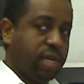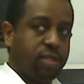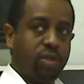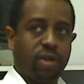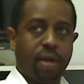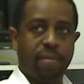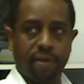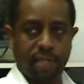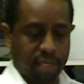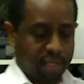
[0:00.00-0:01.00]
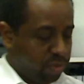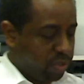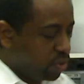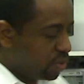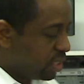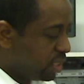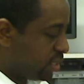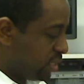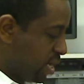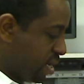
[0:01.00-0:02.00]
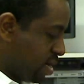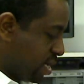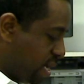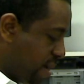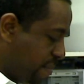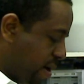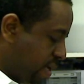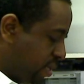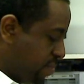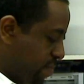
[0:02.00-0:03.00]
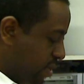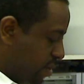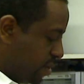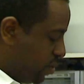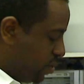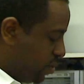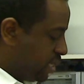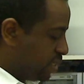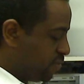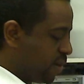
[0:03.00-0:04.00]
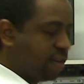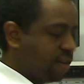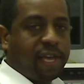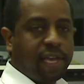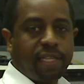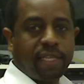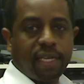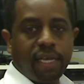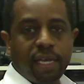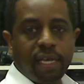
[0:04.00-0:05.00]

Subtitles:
to talk about, is we choose this Gigabyte motherboard X58A.